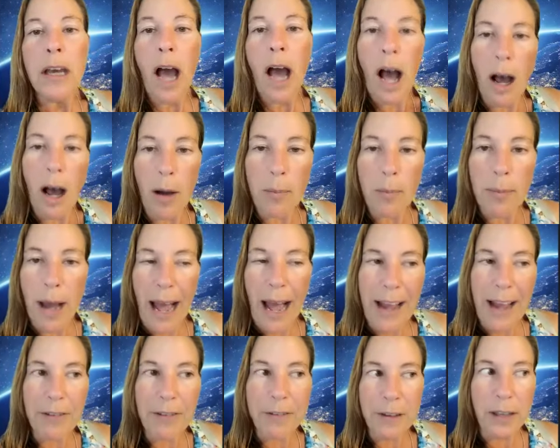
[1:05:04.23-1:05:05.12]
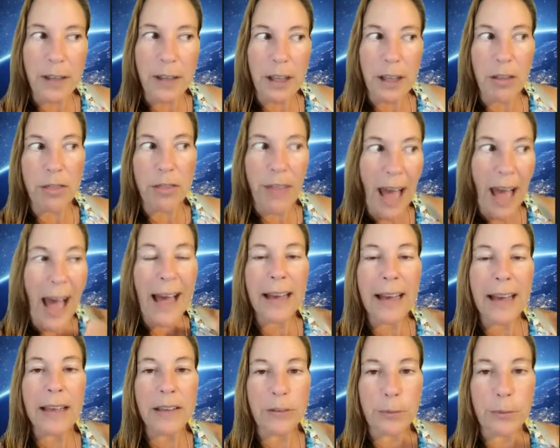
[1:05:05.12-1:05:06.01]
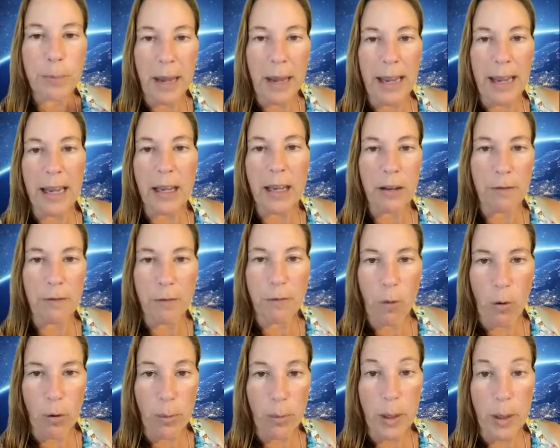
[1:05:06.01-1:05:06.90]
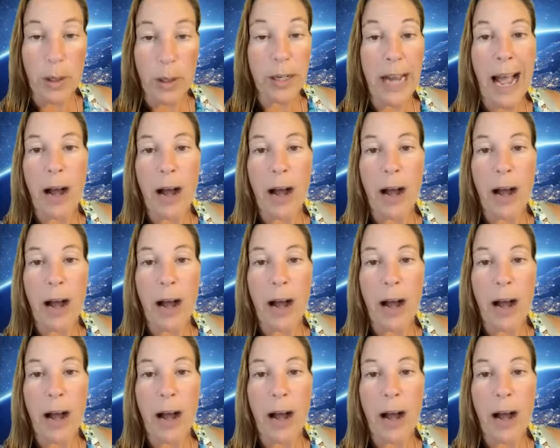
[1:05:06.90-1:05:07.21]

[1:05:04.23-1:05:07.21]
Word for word: um i feel like that is paying it forward